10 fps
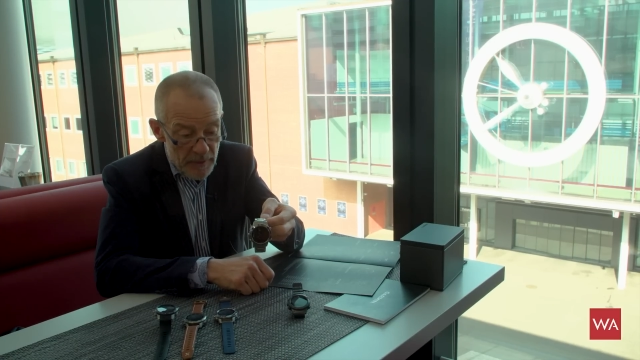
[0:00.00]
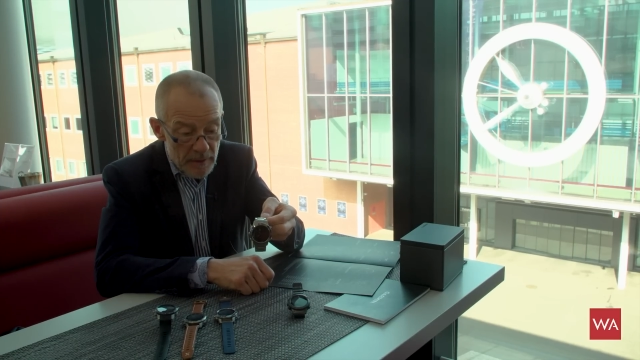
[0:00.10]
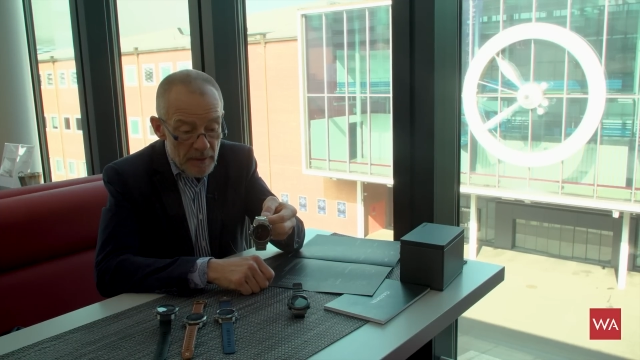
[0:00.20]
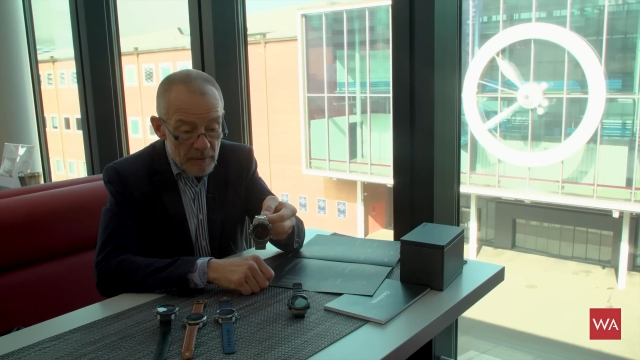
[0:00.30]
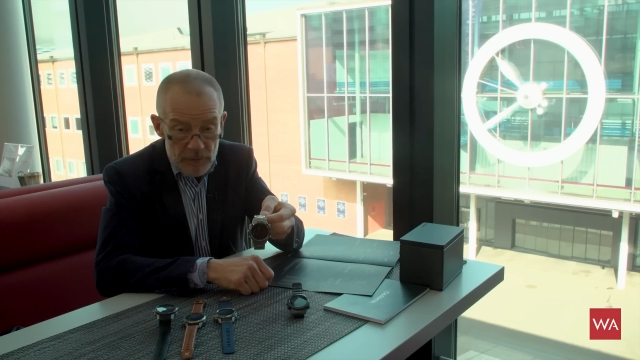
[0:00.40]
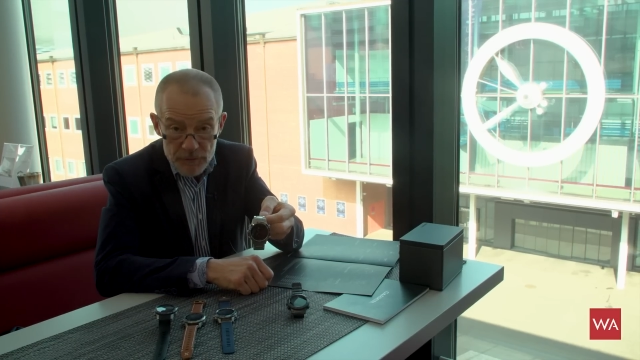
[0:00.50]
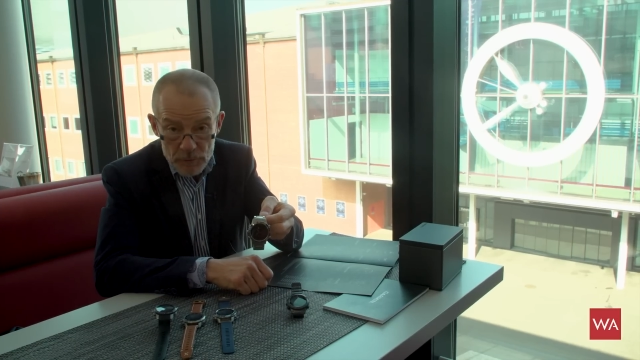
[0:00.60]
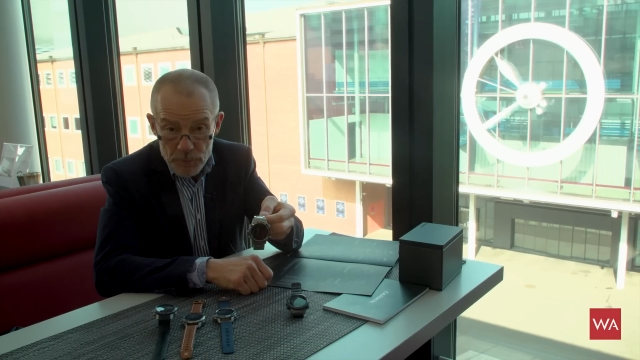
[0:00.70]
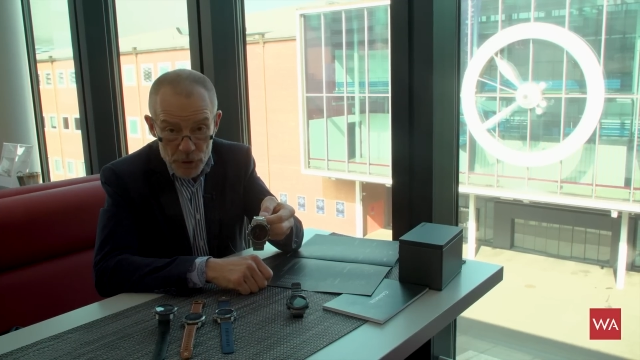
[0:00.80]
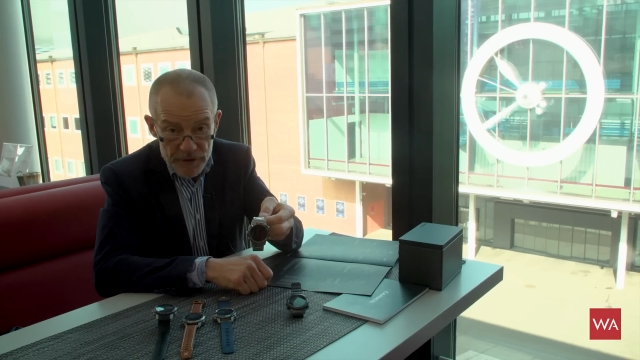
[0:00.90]
uh, with
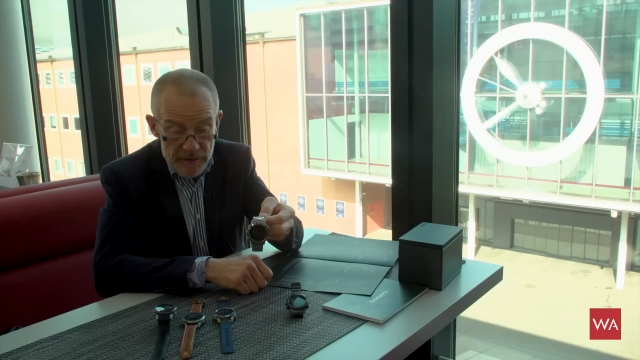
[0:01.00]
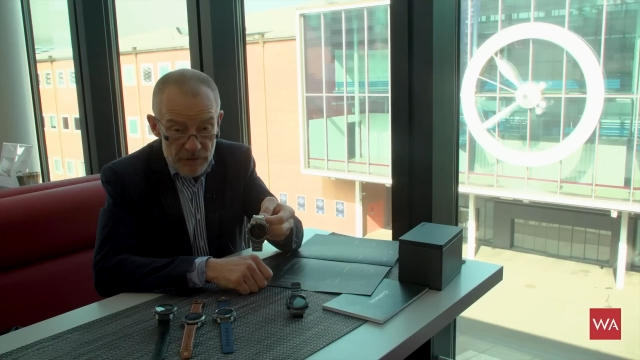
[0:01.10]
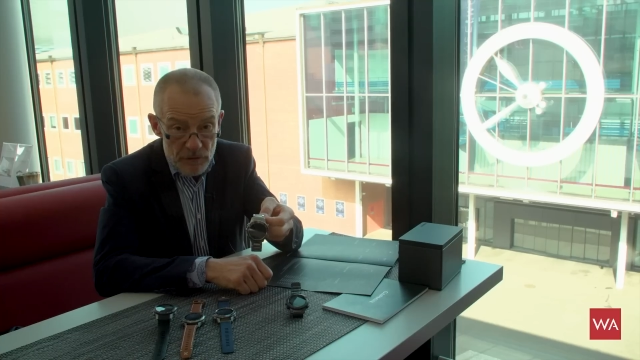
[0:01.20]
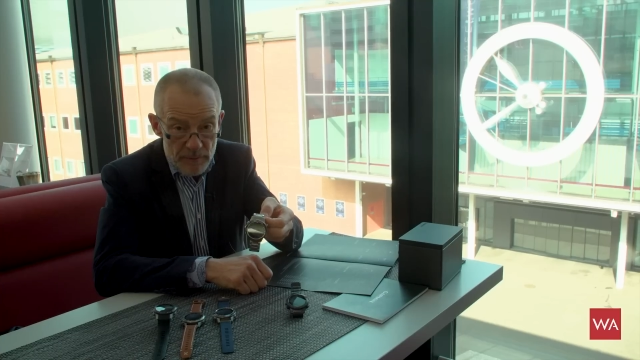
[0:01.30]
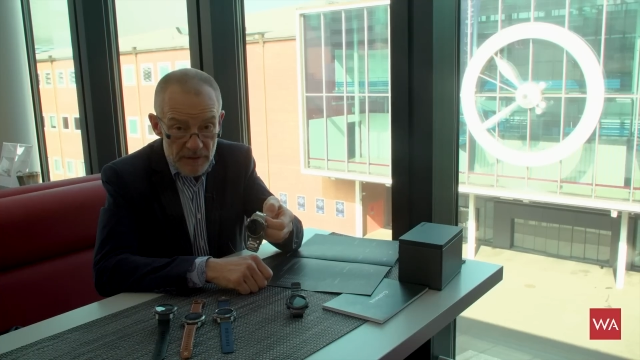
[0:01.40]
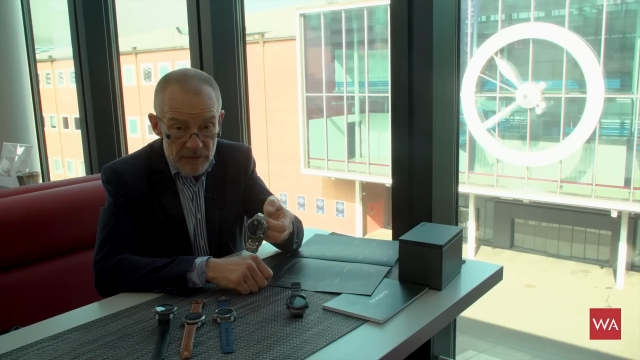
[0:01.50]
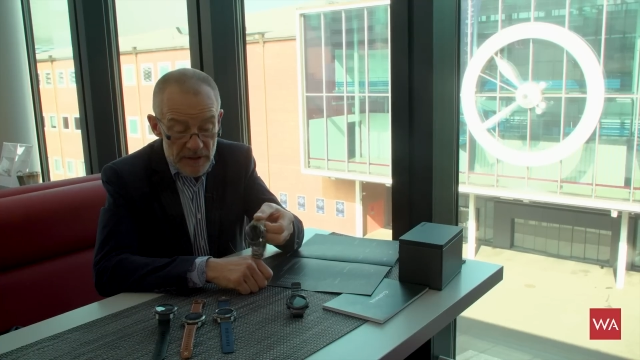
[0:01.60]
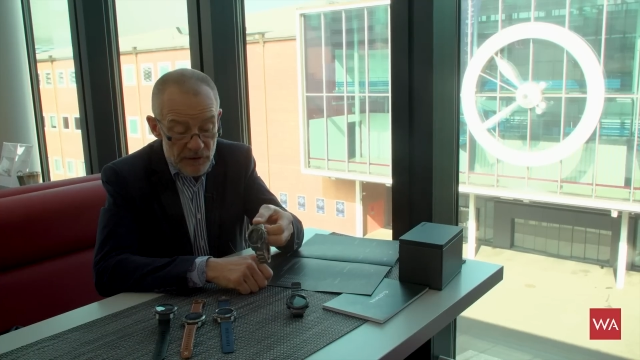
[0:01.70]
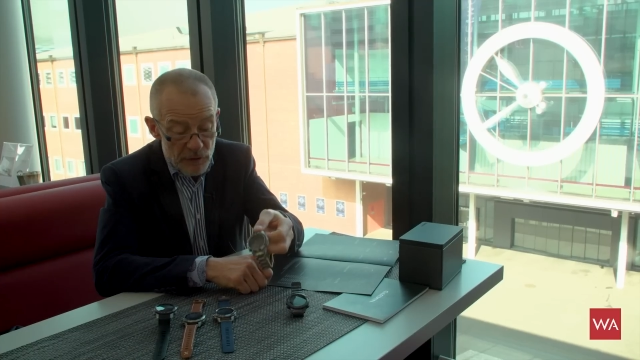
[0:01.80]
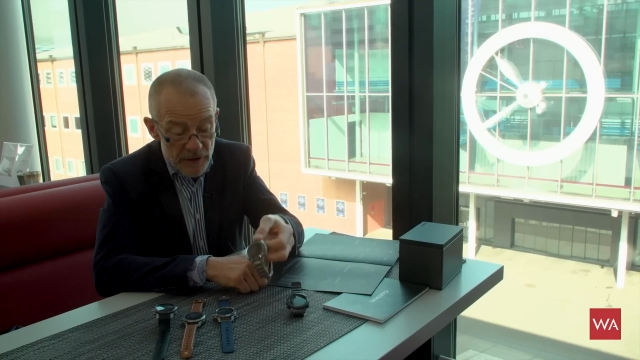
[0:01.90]
all board instruments,
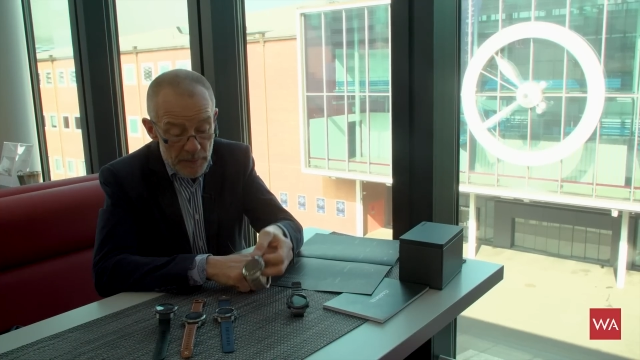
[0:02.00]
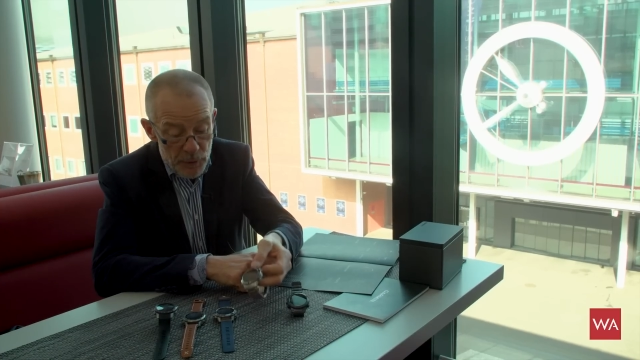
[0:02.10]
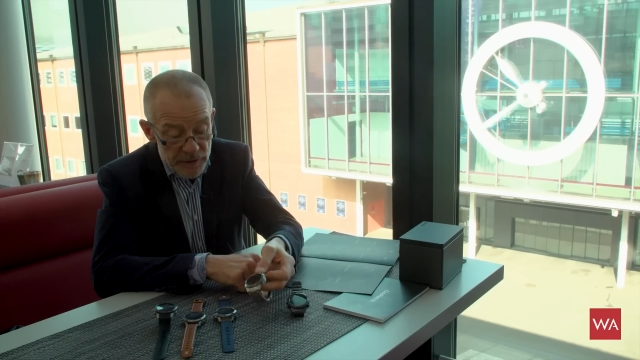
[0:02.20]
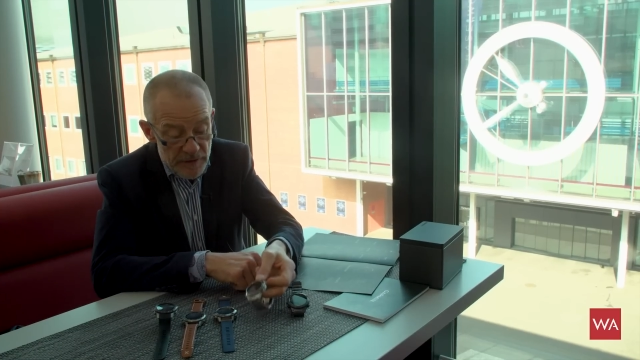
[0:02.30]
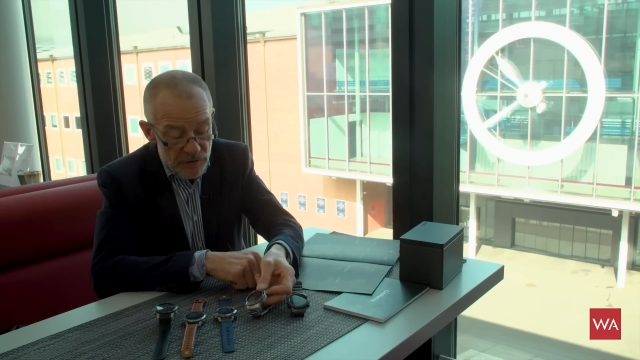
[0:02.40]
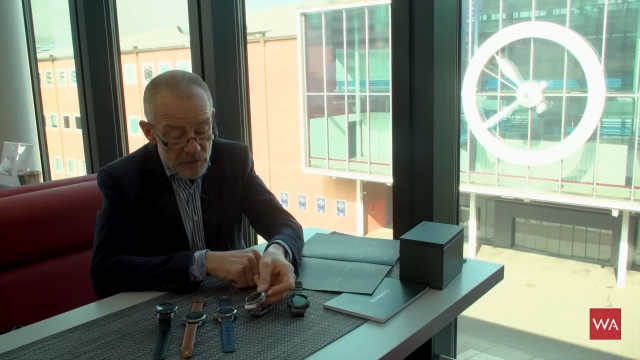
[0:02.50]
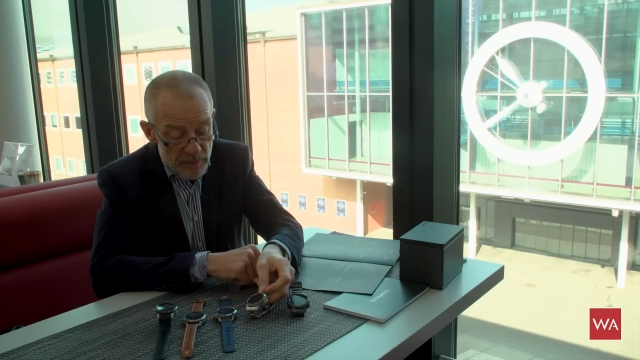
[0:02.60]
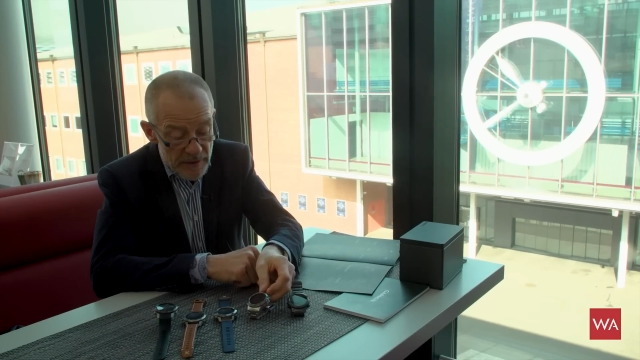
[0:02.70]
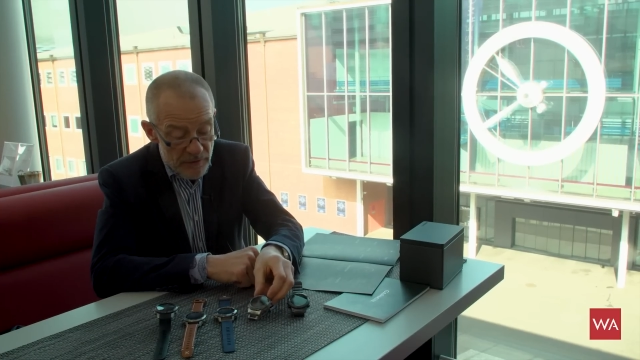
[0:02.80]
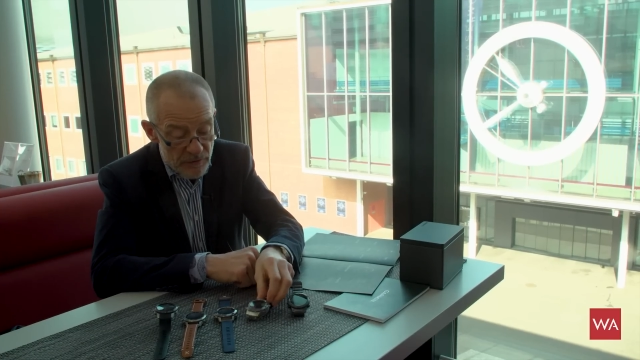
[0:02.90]
electronic board
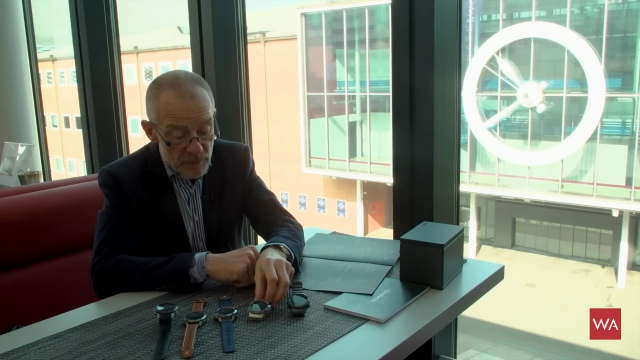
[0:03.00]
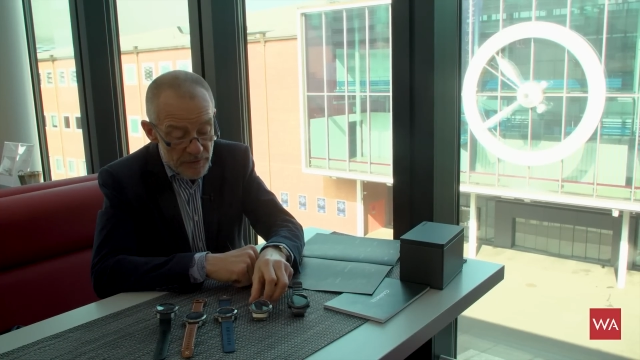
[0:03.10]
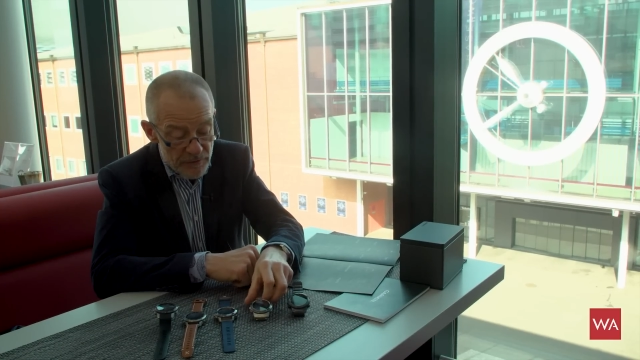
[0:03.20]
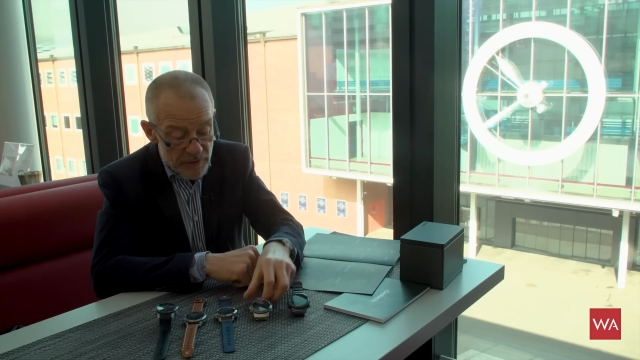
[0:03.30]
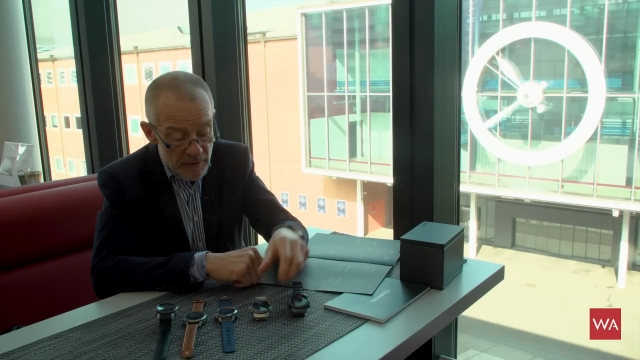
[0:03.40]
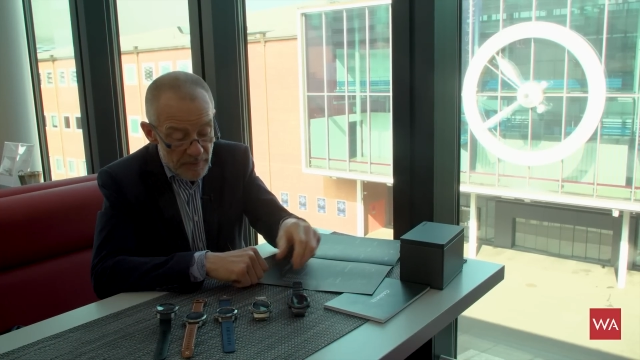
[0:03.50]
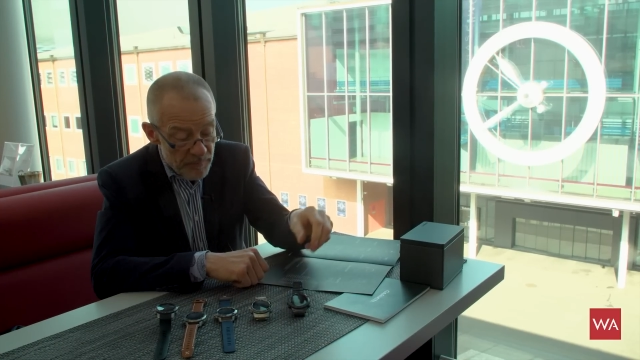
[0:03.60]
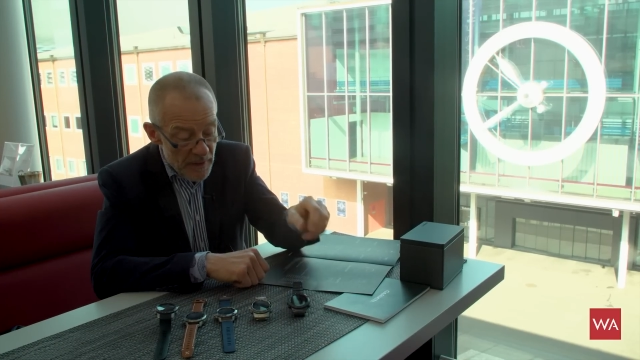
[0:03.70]
instruments, with uh,